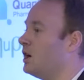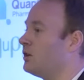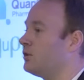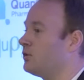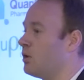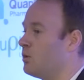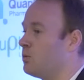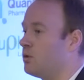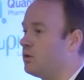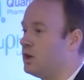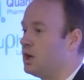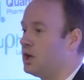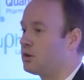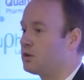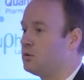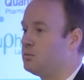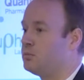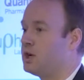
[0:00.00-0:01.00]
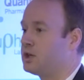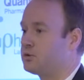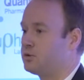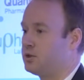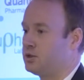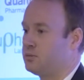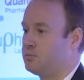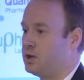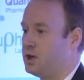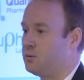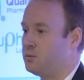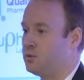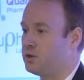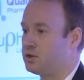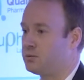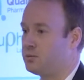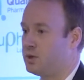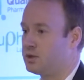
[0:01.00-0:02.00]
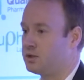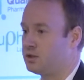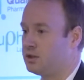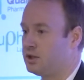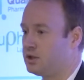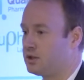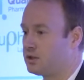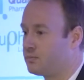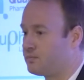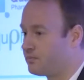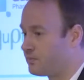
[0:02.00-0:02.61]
Don't worry, I'll come back to explain what a special is.